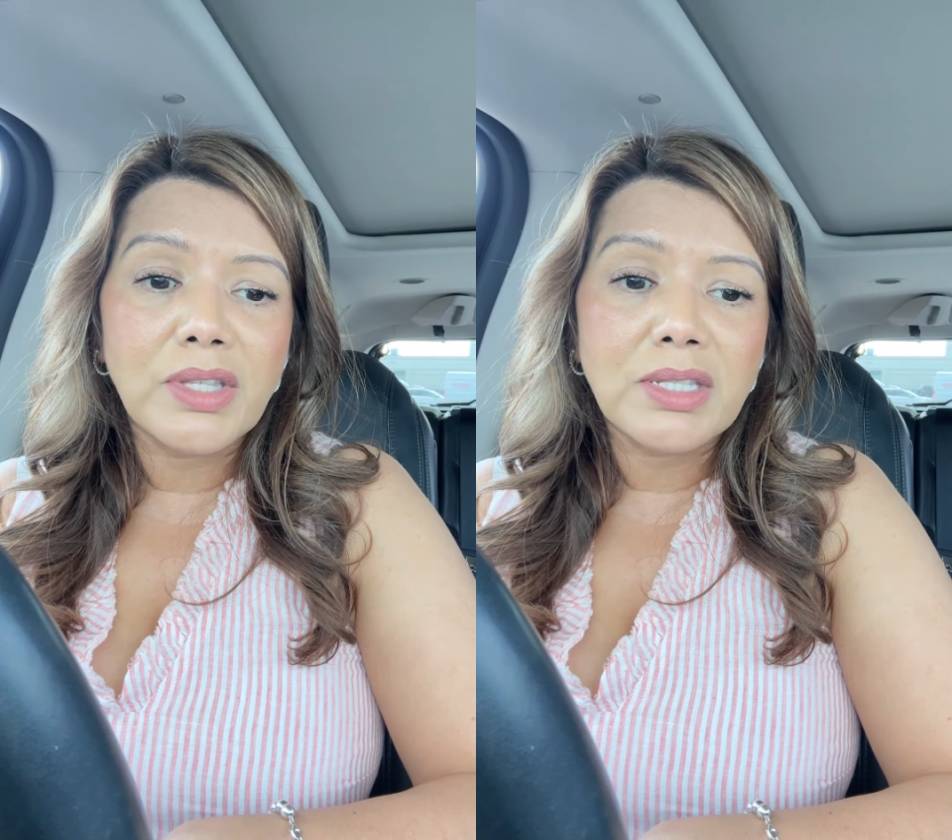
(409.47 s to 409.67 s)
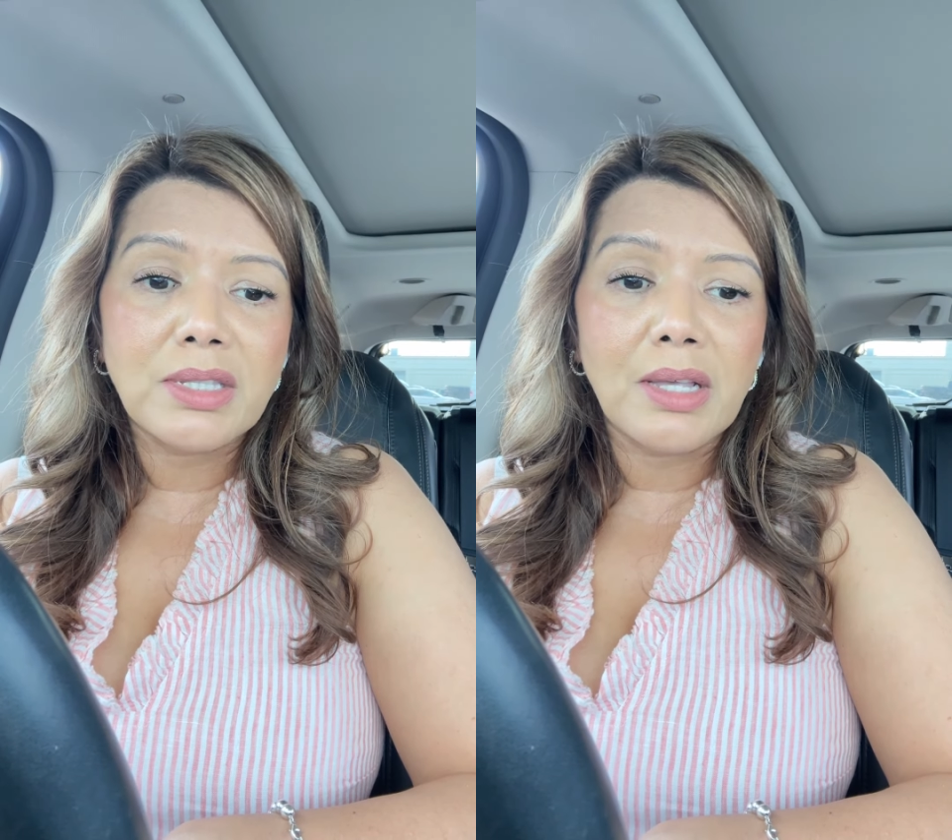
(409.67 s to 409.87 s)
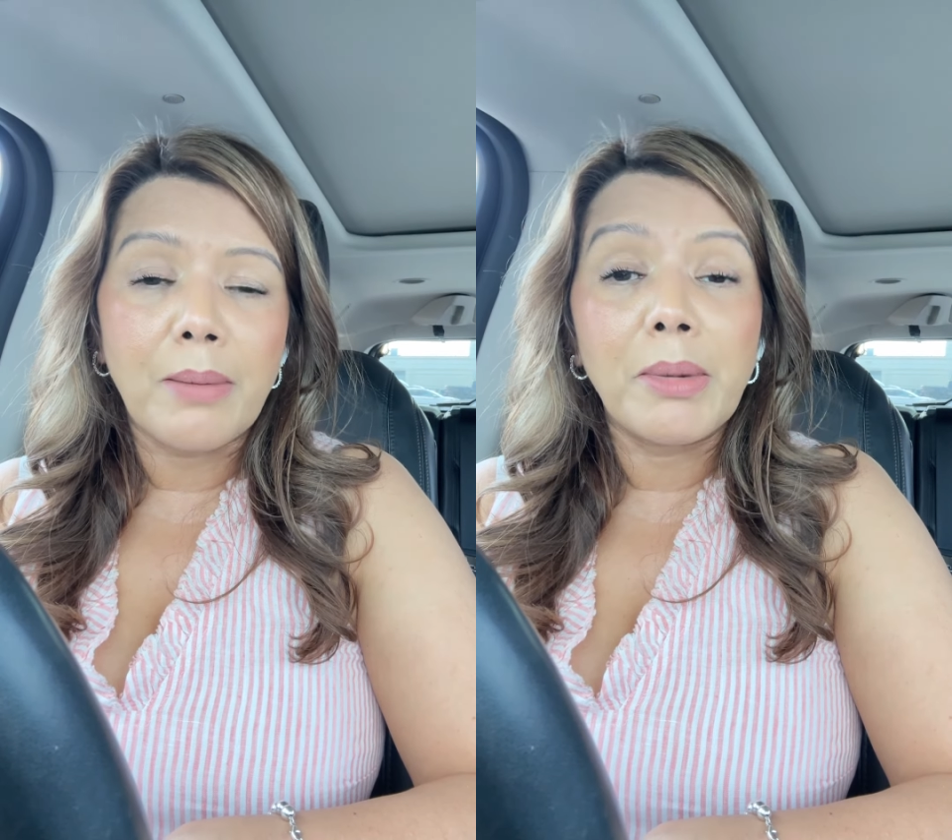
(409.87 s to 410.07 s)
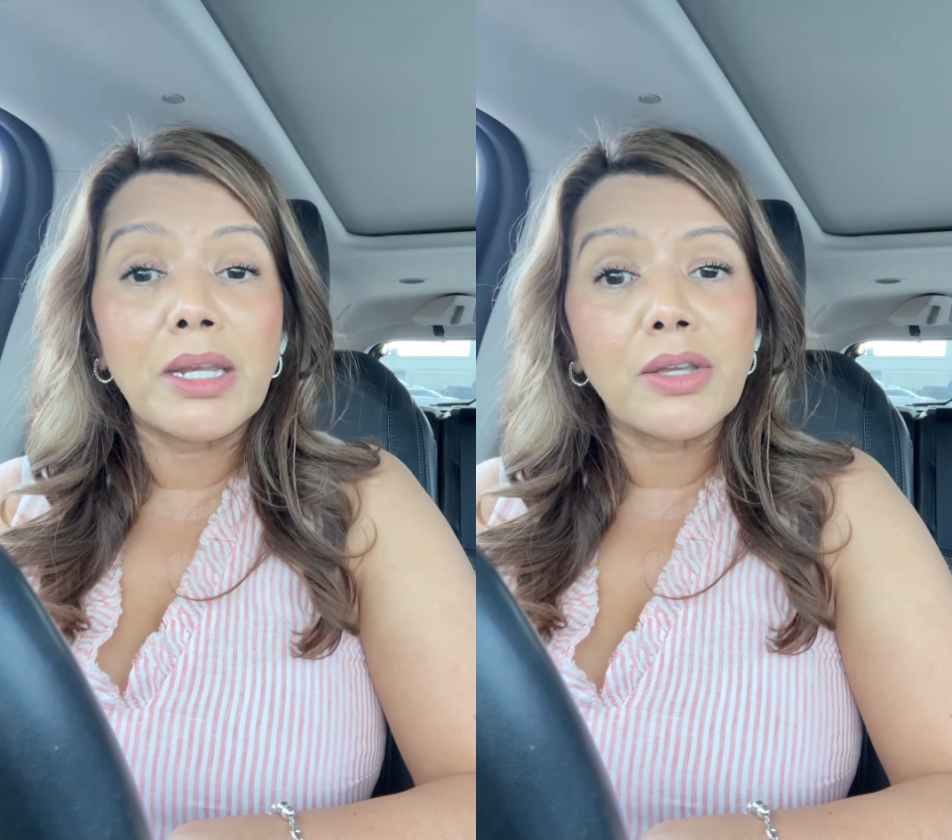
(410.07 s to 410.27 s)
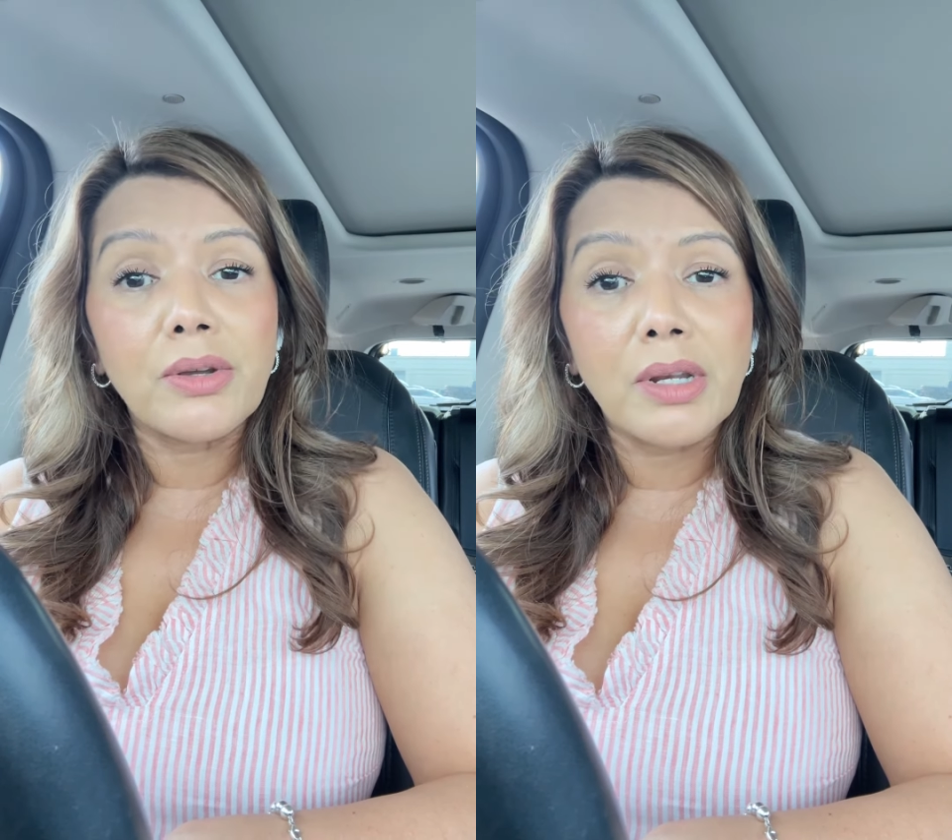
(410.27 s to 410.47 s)
this
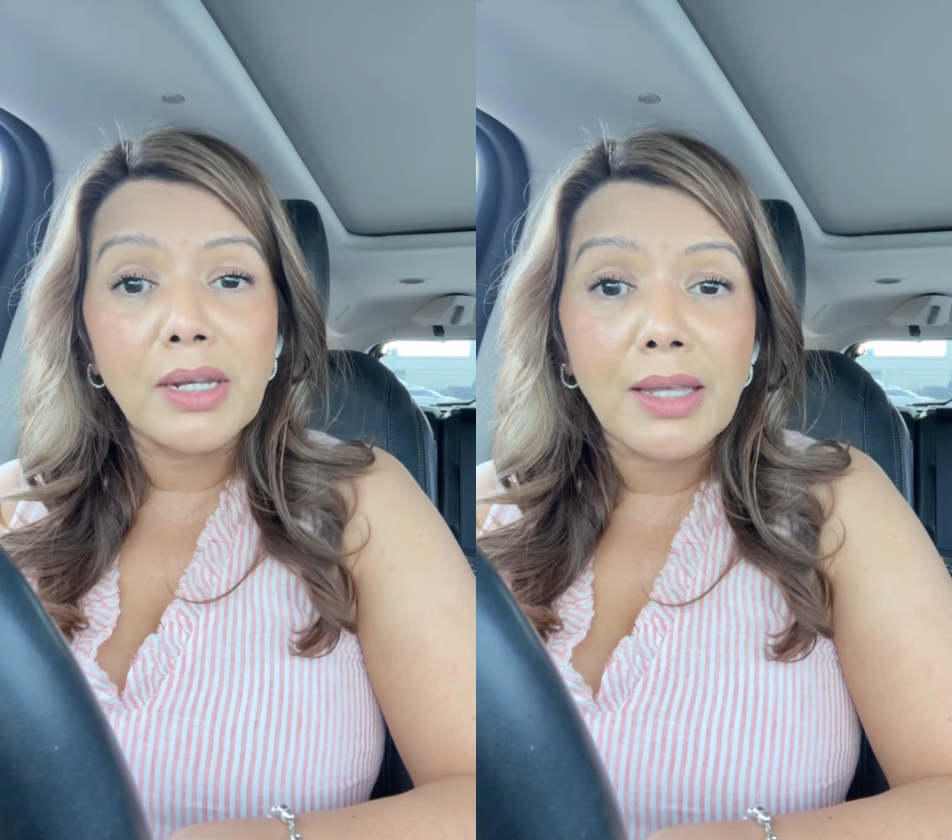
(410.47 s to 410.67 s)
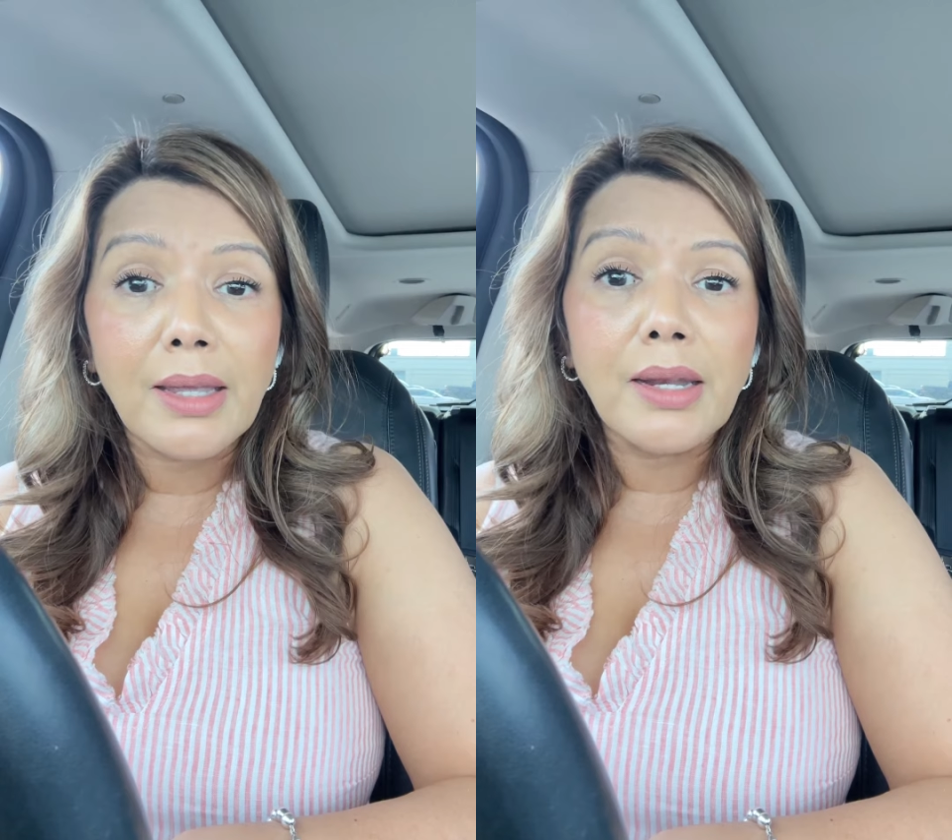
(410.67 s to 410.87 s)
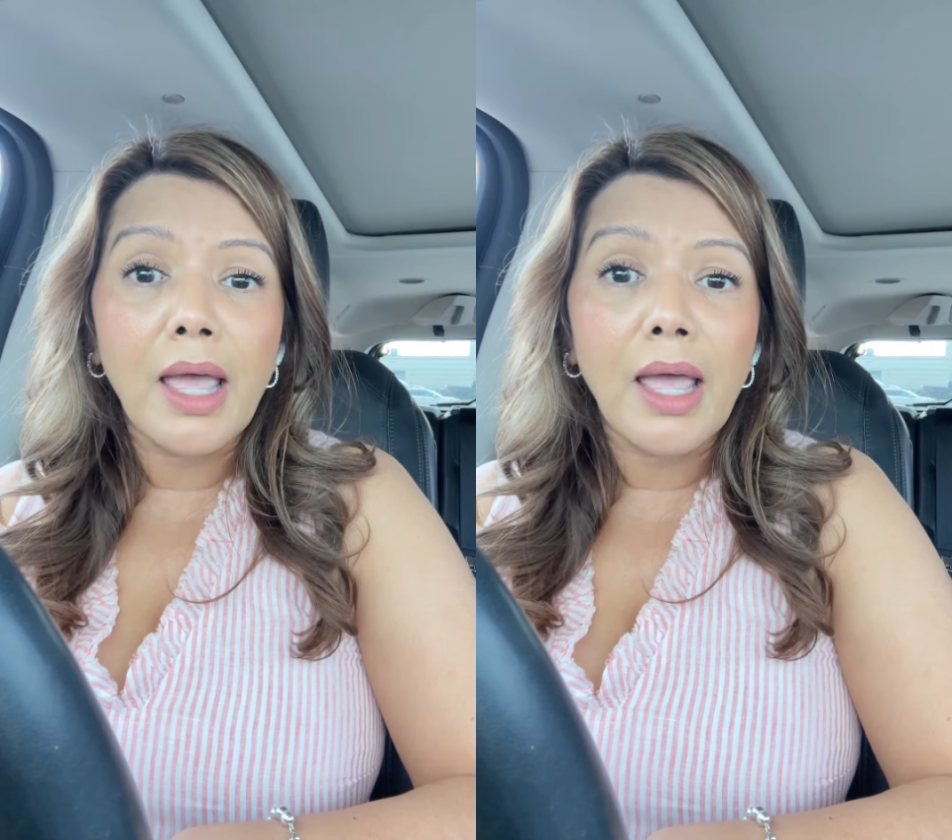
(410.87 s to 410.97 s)
money you're going to need,